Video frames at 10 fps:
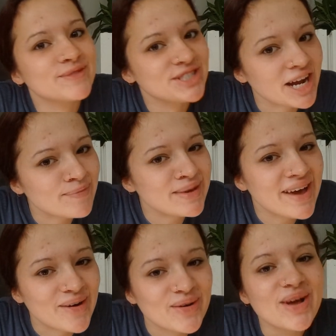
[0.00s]
Check me
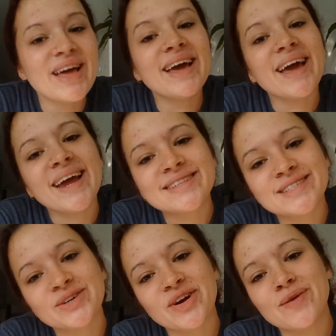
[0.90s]
out.
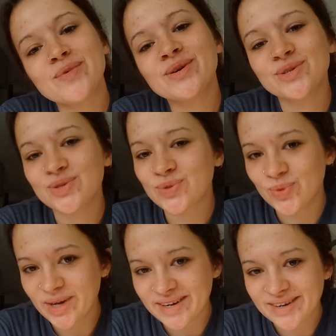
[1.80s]
Instagram.
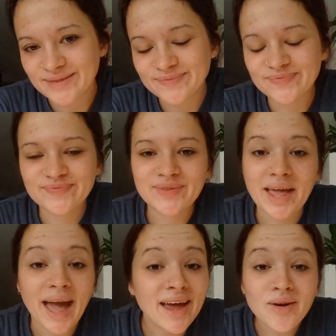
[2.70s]
Twitter.
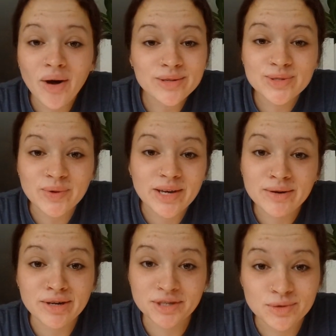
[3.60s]
And also here
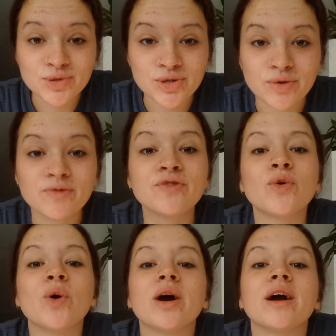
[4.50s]
on YouTube
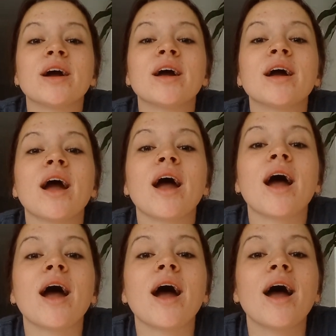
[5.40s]
for
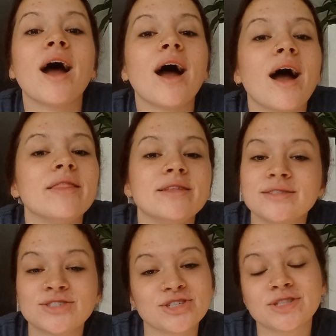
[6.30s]
this
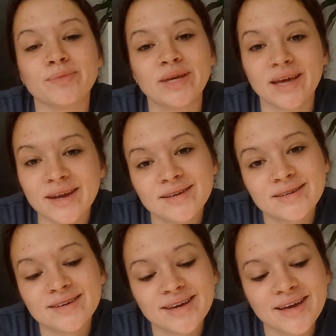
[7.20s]
is just the beginning.
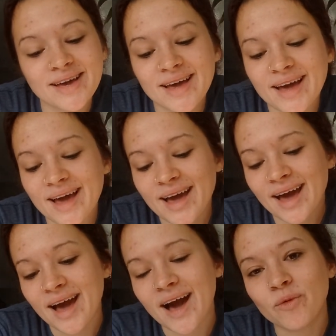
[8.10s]

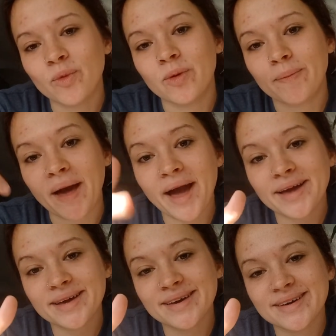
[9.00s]
I will be back.
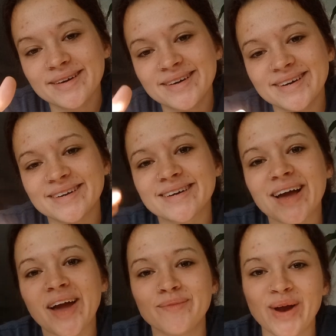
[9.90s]

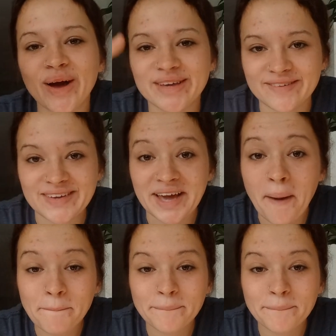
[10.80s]
I am not giving up.